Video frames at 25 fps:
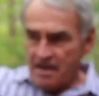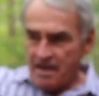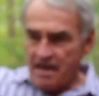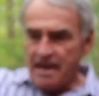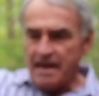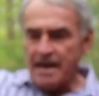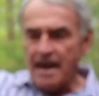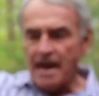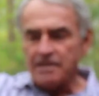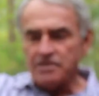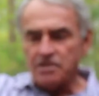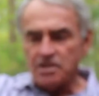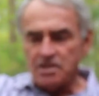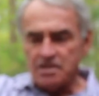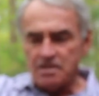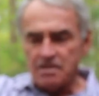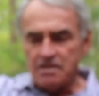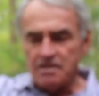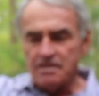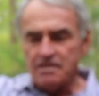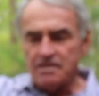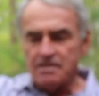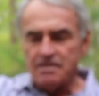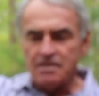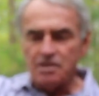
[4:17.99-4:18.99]
And
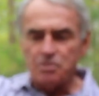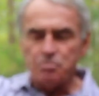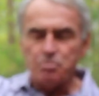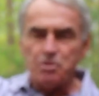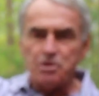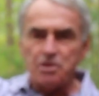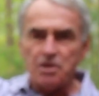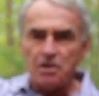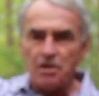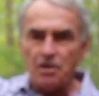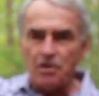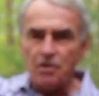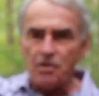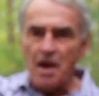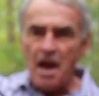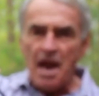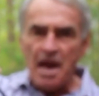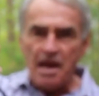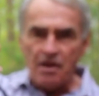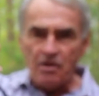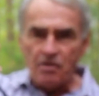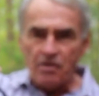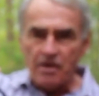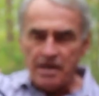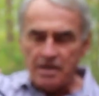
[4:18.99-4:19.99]
this particular
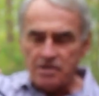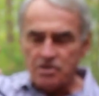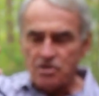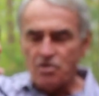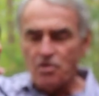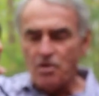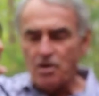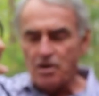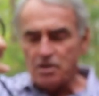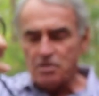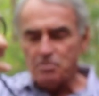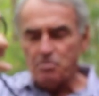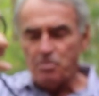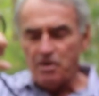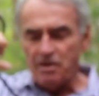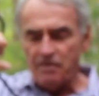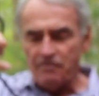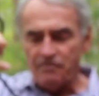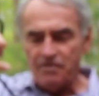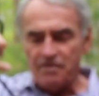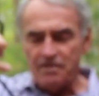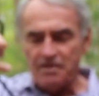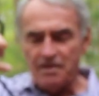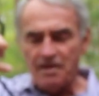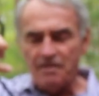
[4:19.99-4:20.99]
hanger has hooks, but
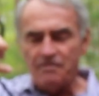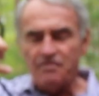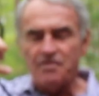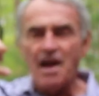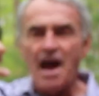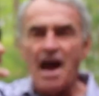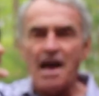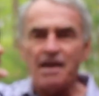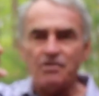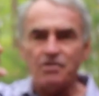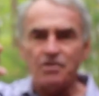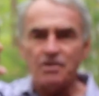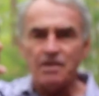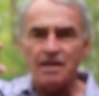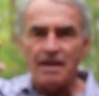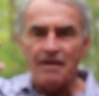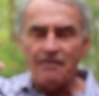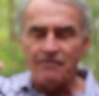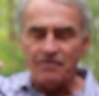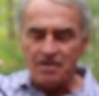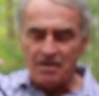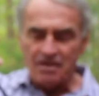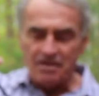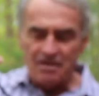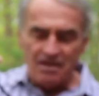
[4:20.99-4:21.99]
if not, you're gonna
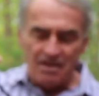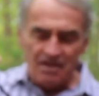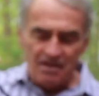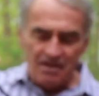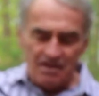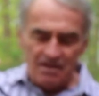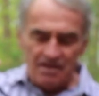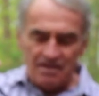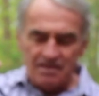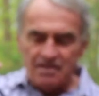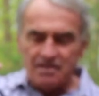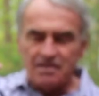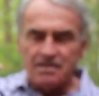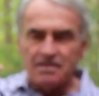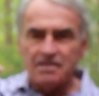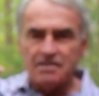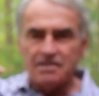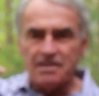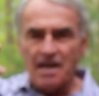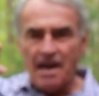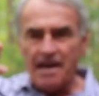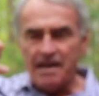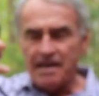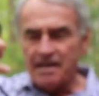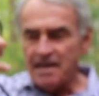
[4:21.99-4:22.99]
have to
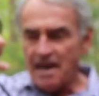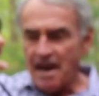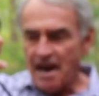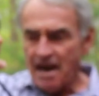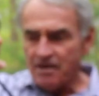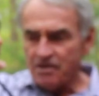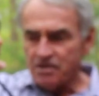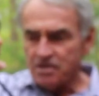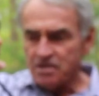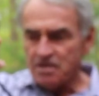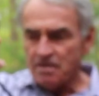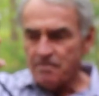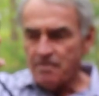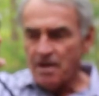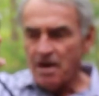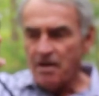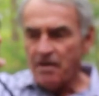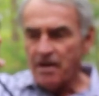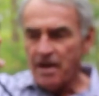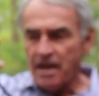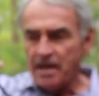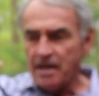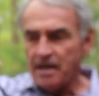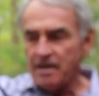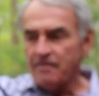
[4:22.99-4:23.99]
tie a knot or somehow
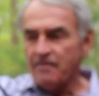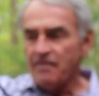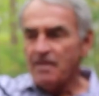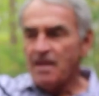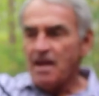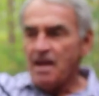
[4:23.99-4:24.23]
hang it.